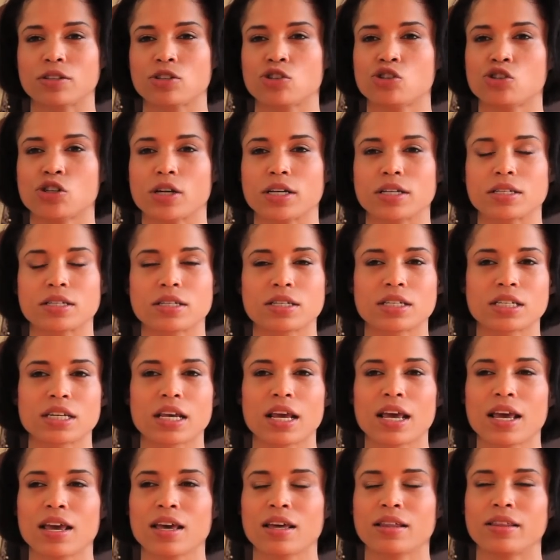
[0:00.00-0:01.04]
It's just,
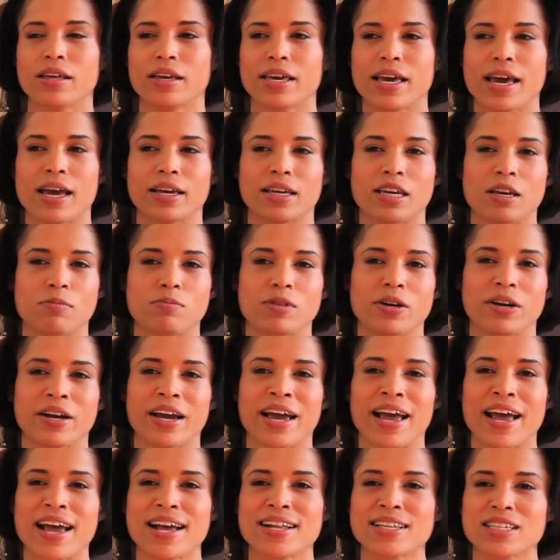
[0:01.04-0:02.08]
they can't keep their
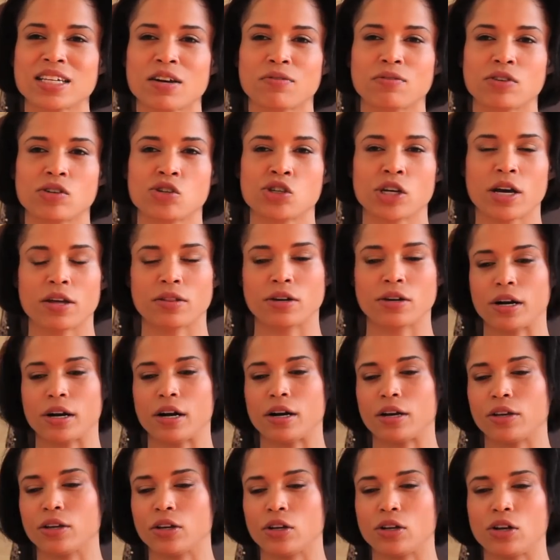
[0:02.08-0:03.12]
hands off
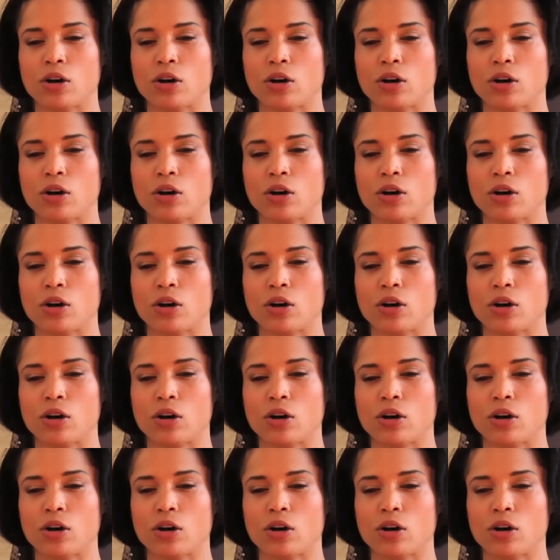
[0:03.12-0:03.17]
other,